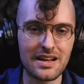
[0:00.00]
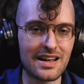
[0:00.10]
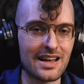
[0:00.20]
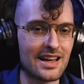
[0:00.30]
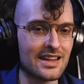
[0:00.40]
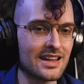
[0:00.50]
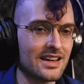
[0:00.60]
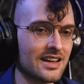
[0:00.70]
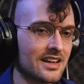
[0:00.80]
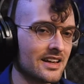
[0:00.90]
And
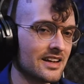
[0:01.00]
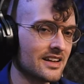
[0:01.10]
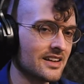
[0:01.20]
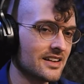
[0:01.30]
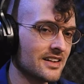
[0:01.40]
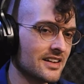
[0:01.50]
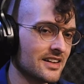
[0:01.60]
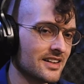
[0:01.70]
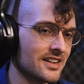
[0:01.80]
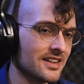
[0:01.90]
then
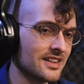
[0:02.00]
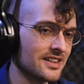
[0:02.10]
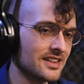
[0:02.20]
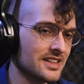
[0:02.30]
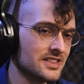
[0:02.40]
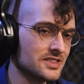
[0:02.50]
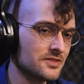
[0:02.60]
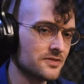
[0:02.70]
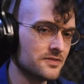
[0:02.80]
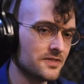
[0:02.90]
these
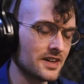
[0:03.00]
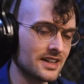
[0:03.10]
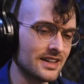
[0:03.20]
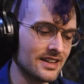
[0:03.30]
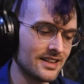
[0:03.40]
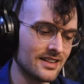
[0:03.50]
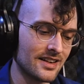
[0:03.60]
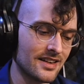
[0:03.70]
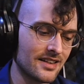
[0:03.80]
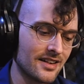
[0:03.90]
fucking
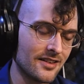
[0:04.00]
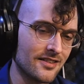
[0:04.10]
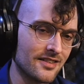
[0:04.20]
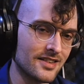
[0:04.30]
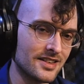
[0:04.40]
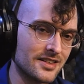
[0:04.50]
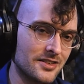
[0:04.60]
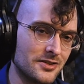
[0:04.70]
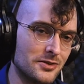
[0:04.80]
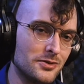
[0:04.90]

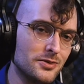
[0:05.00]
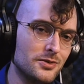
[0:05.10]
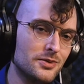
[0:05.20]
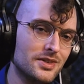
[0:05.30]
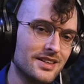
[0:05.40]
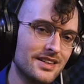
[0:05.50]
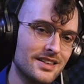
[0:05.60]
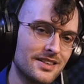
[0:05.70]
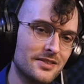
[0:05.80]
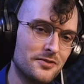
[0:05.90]
new
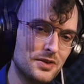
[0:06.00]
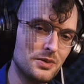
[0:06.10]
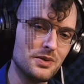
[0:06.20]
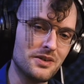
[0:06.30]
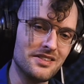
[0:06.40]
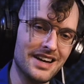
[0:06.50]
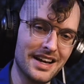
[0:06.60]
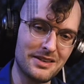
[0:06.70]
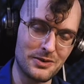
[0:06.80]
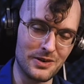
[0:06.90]
feudal
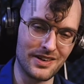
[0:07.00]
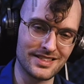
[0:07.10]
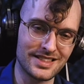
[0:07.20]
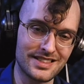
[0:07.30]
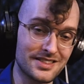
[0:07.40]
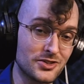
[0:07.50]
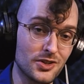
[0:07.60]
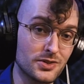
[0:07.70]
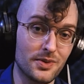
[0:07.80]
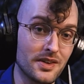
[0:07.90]
landlords get to
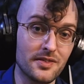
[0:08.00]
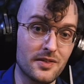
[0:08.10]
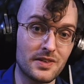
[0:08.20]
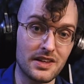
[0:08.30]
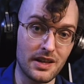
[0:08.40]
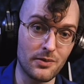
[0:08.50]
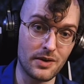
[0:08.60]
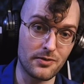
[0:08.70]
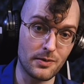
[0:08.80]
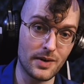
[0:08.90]
charge whatever the fuck they want
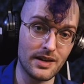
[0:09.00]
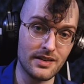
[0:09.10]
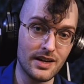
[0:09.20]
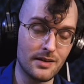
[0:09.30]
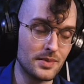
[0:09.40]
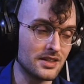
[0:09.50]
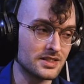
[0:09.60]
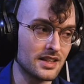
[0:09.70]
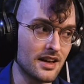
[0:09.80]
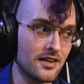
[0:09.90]
for rent because
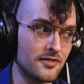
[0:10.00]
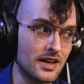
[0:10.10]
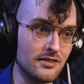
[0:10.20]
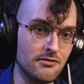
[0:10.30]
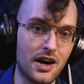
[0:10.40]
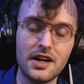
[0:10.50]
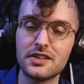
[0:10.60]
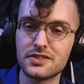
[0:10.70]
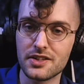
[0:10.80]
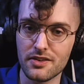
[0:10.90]
they have a
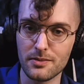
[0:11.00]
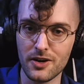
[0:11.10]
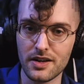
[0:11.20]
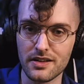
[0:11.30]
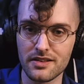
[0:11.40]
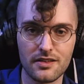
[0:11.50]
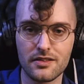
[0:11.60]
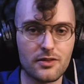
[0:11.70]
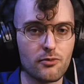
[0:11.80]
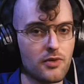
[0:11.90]
lion's share of the market.
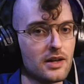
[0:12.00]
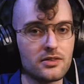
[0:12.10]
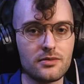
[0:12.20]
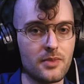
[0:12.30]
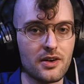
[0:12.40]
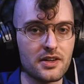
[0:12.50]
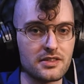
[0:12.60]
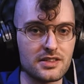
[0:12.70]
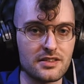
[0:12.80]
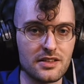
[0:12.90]
The rental
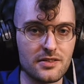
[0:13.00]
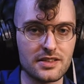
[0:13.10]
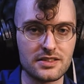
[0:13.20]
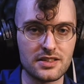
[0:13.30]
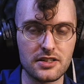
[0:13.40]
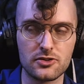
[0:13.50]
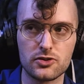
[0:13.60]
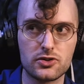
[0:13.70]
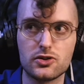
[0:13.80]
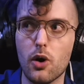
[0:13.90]
markets in the United States are
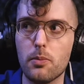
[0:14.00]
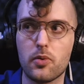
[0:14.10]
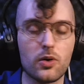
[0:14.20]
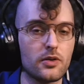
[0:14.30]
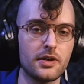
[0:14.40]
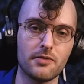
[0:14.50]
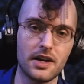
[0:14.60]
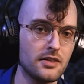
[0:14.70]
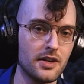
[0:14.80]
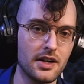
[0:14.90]
so poorly
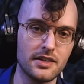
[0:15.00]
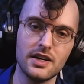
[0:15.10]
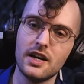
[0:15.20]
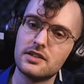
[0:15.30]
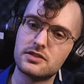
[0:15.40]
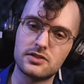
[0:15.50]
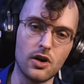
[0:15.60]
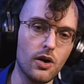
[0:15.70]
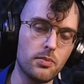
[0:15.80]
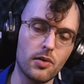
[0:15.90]
regulated,
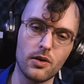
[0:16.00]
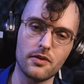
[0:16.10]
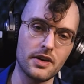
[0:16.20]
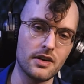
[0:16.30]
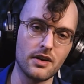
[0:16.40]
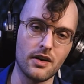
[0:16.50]
so poorly,